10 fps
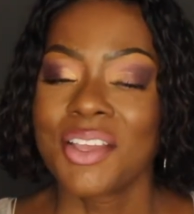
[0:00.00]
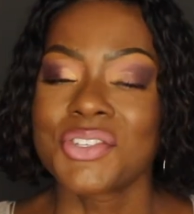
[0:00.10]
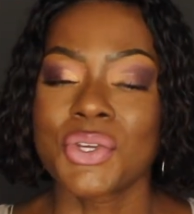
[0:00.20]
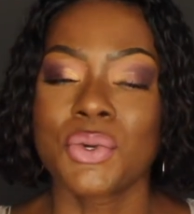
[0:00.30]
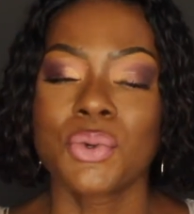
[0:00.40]

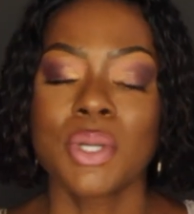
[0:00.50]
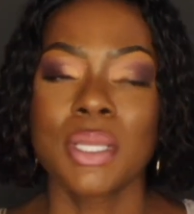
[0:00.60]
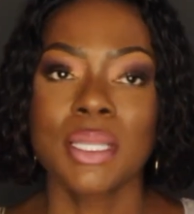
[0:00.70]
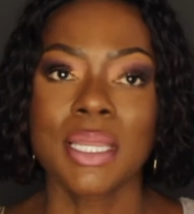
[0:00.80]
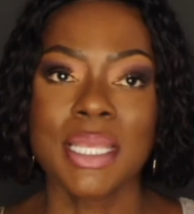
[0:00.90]

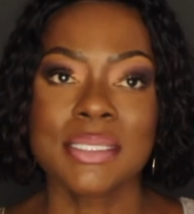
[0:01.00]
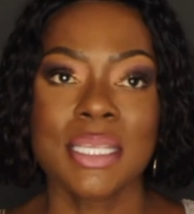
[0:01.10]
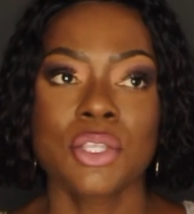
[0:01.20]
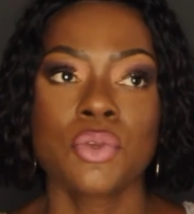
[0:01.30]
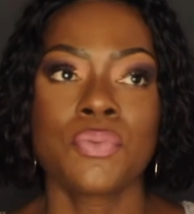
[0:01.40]
So let's
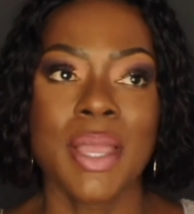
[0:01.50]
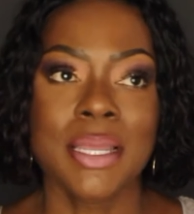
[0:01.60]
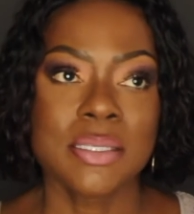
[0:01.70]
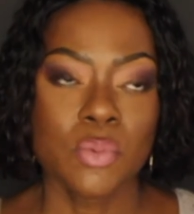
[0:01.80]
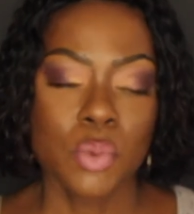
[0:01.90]
say you
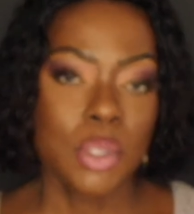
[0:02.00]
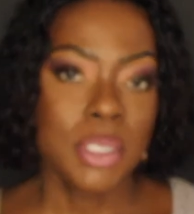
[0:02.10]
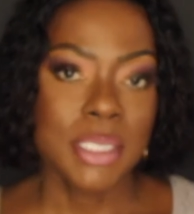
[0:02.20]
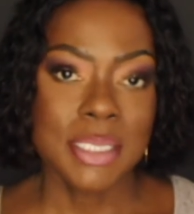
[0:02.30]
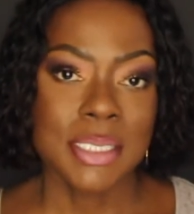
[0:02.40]
find
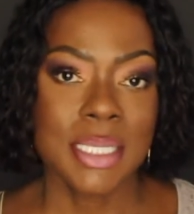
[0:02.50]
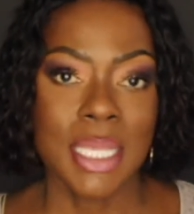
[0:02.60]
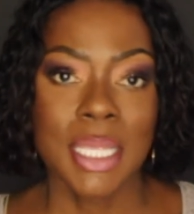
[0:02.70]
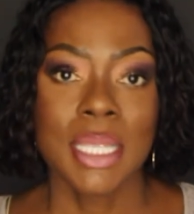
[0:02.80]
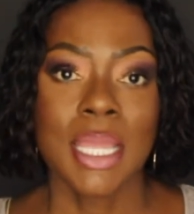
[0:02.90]
someone that says that,
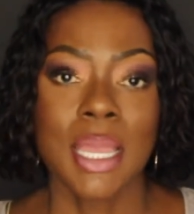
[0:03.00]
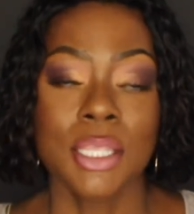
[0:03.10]
hey,